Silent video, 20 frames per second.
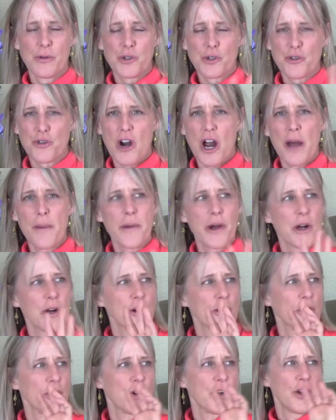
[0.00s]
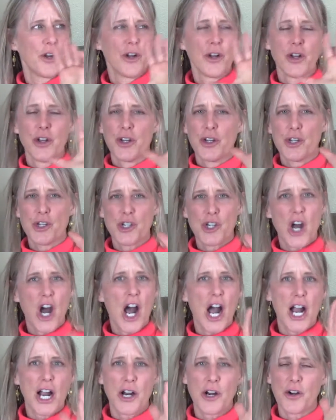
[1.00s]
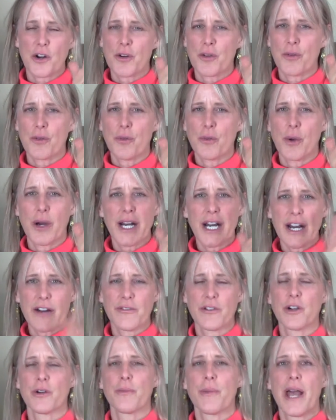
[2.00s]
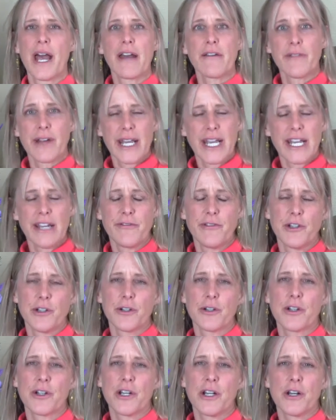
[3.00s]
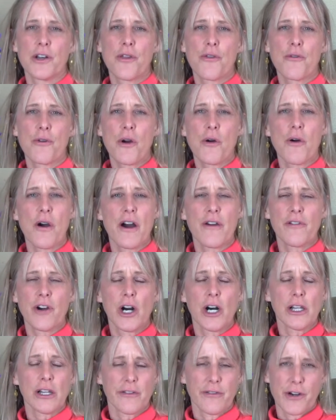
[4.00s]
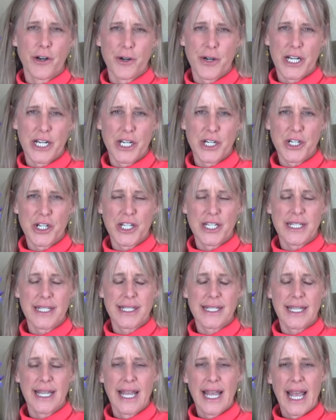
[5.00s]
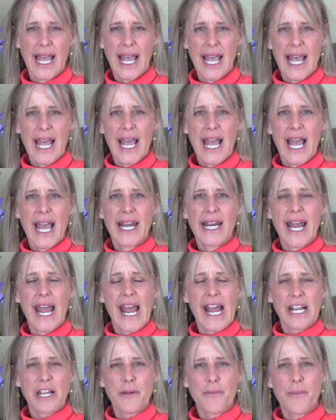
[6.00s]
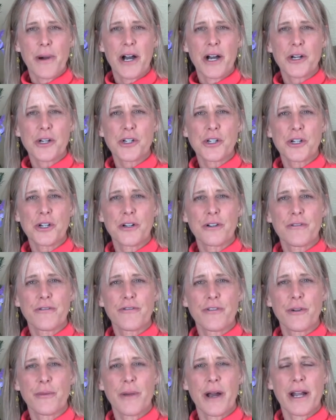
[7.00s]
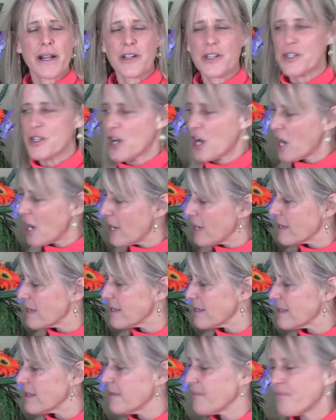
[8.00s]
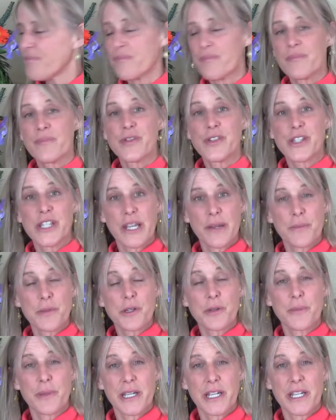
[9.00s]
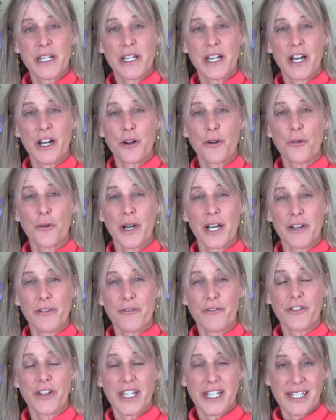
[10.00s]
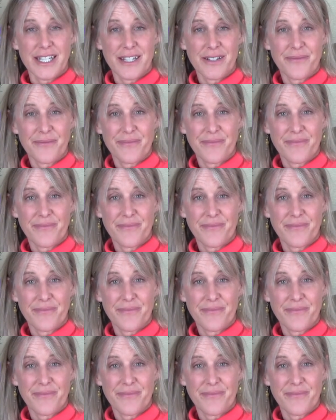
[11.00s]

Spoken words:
Trauma or shock or whatever, bad behavior can throw off all of our energies. And acupuncture for my dogs seemed to be a great fit.